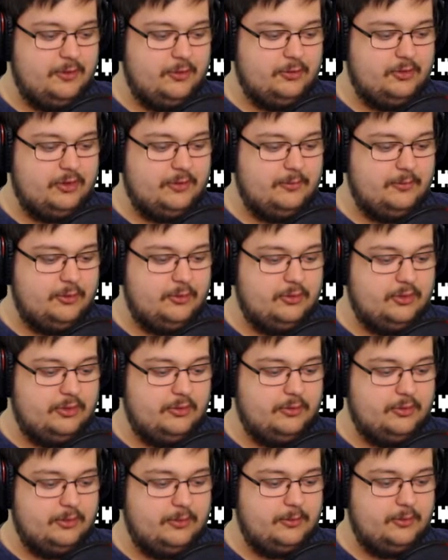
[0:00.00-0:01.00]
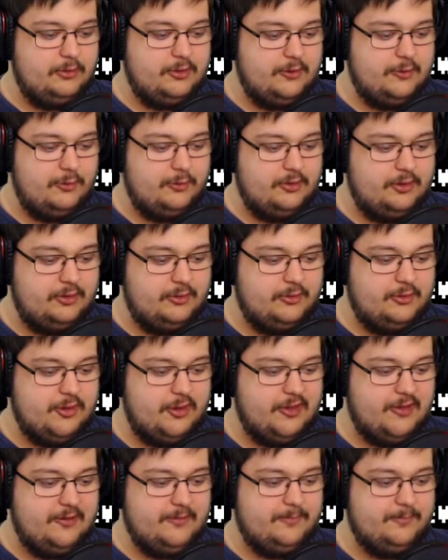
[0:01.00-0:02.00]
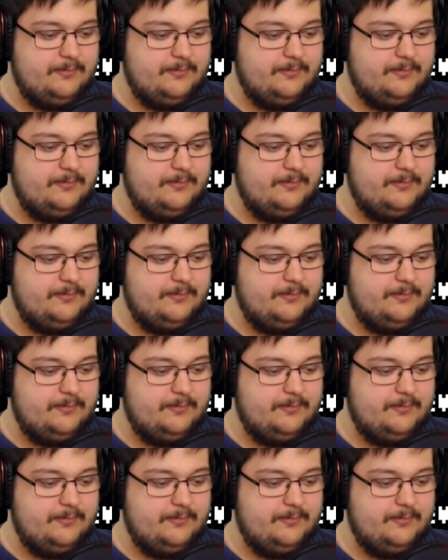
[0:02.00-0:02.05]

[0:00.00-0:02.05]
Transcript: Okay, okay, okay, okay, okay, okay.